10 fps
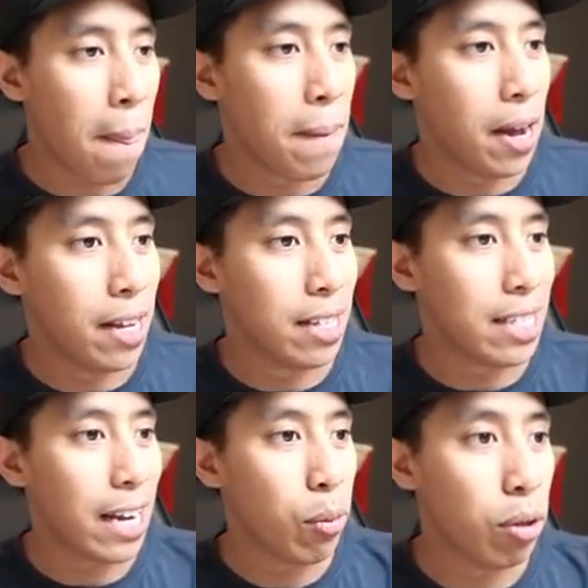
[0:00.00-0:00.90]
Uh, the
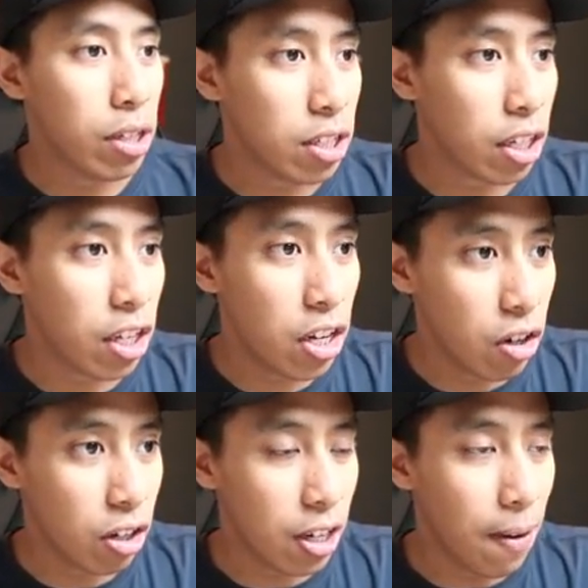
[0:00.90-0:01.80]
second one is
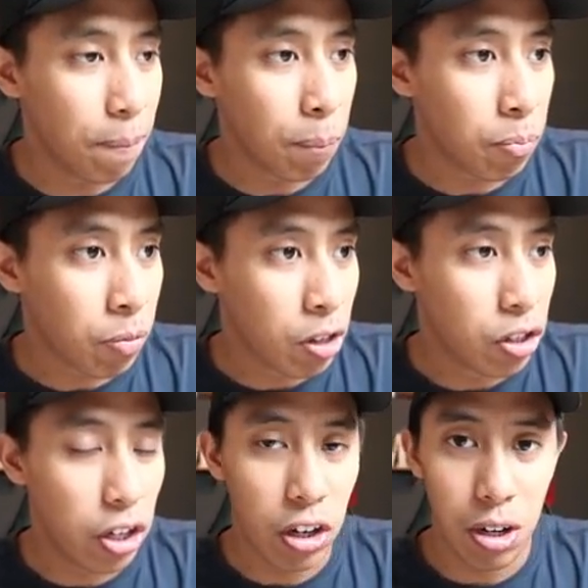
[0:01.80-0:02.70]
security,
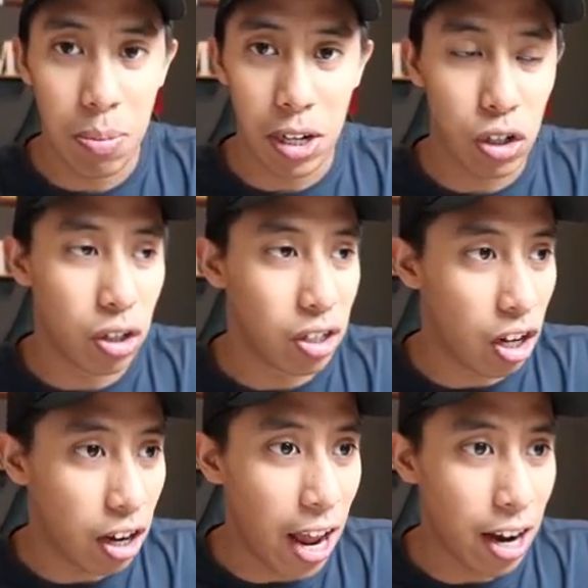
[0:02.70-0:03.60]
security making sure it's
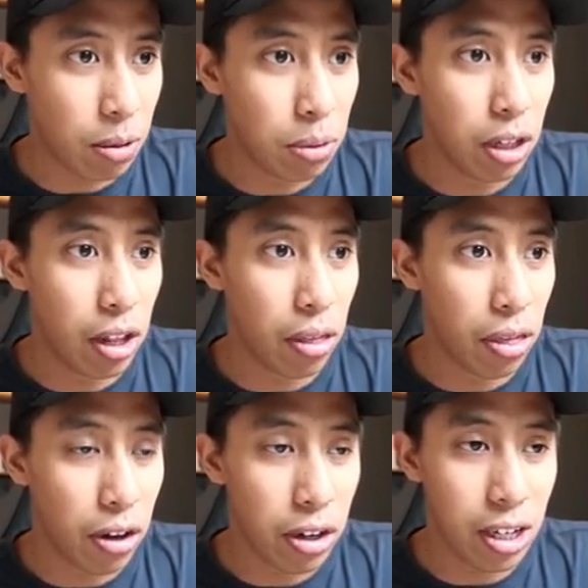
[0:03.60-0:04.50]
unhackable, and
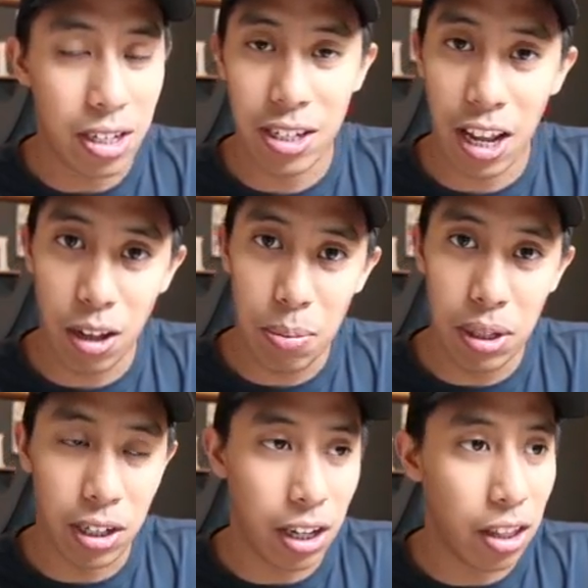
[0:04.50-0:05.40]
third is
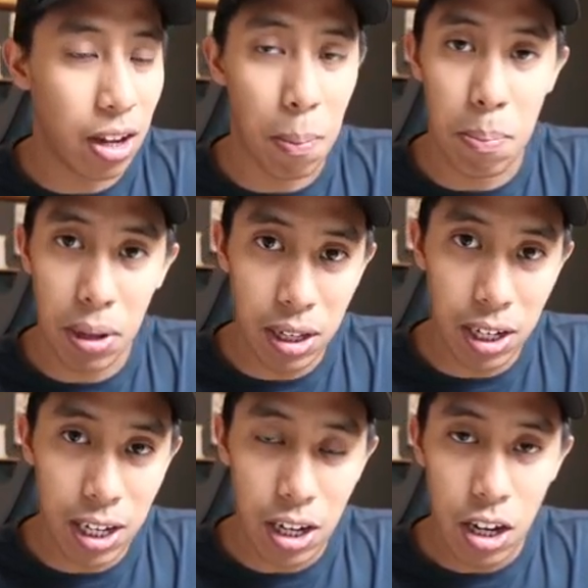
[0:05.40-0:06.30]
scalability, the
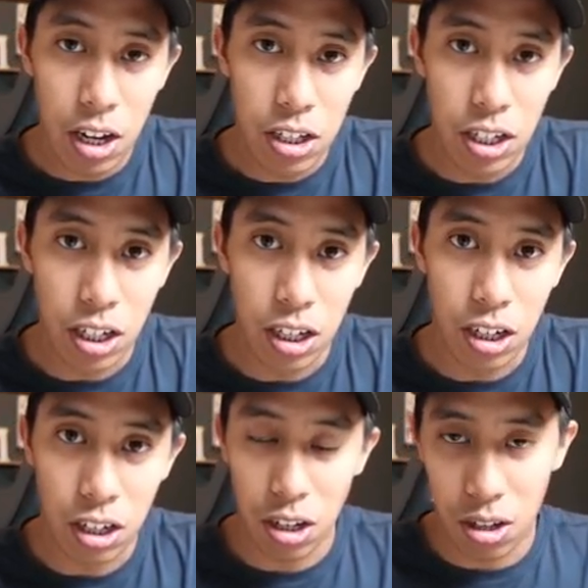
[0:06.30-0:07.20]
ability to
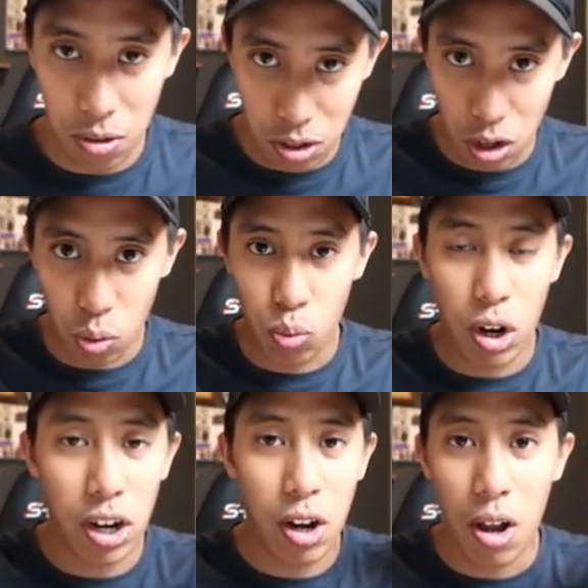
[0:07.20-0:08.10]
you know
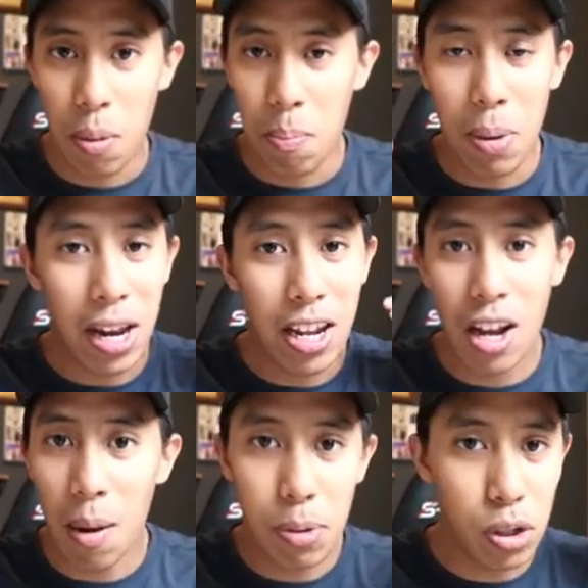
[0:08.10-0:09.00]
run many
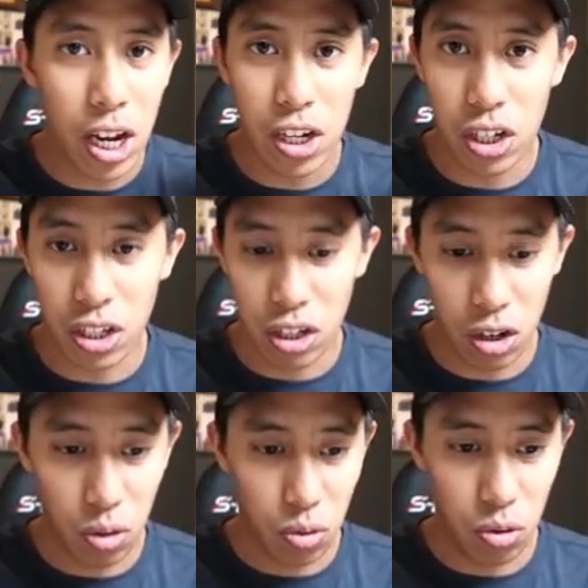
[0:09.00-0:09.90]
computations, you
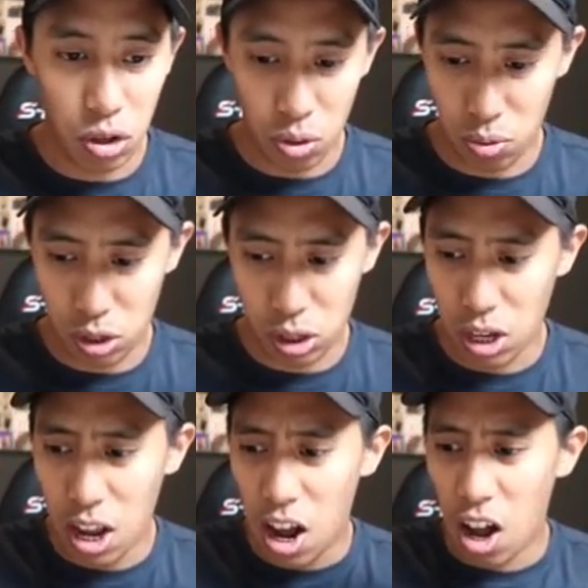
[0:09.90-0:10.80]
know you know just
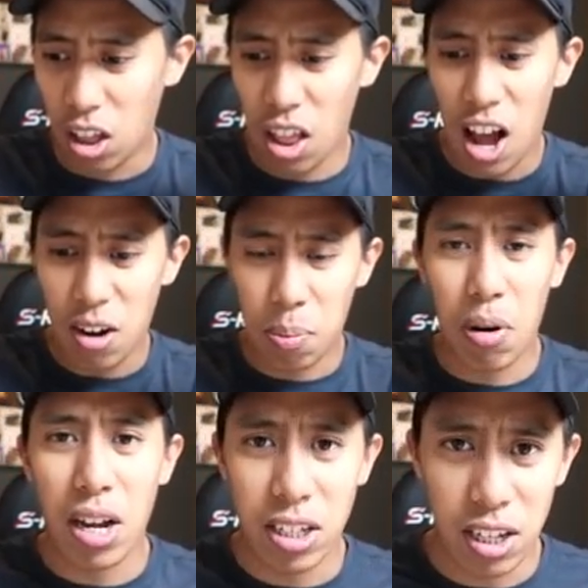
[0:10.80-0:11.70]
a lot of
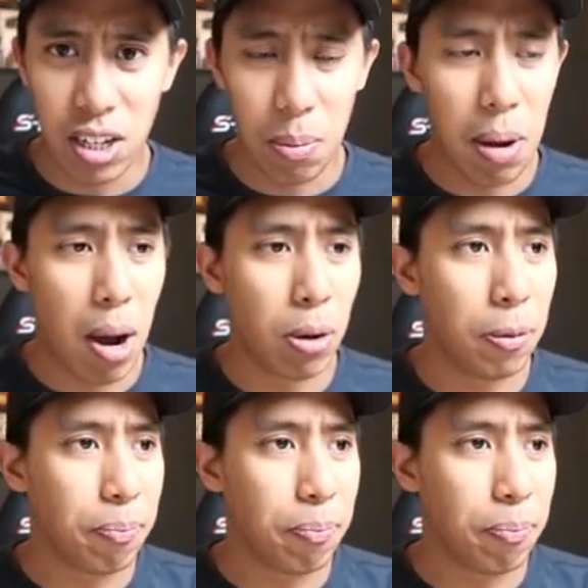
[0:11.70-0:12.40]
processing power.